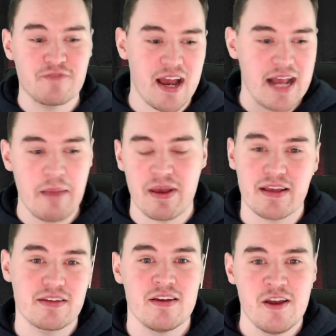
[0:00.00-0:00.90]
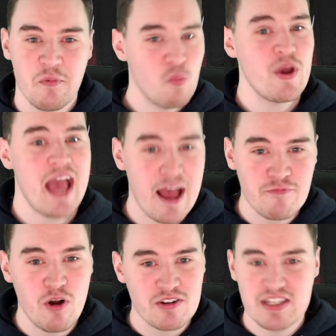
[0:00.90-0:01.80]
dynamic we have
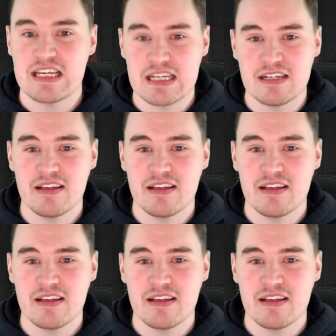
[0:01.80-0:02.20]
not seen